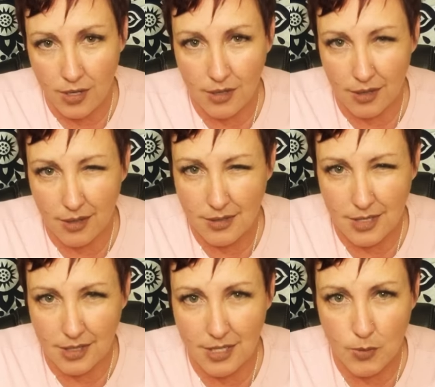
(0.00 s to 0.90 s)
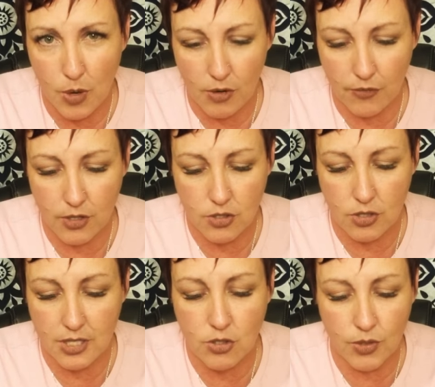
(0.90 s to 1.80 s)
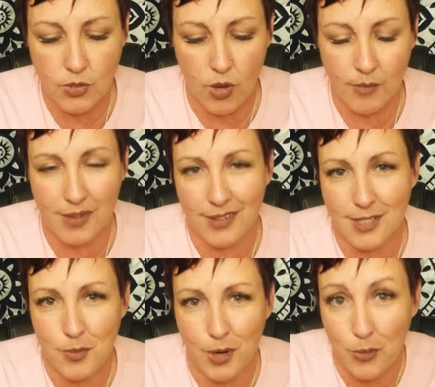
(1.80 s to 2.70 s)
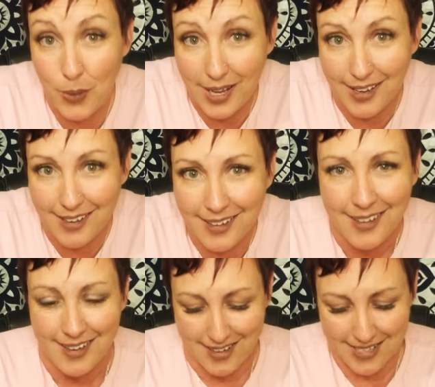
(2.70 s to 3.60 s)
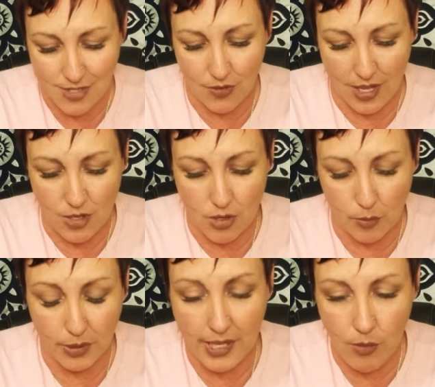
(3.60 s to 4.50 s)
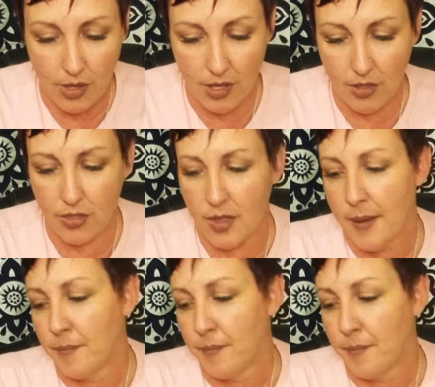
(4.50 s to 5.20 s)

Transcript: you to get this part first. So that's the reason why I'm giving this part away, is so that you can play with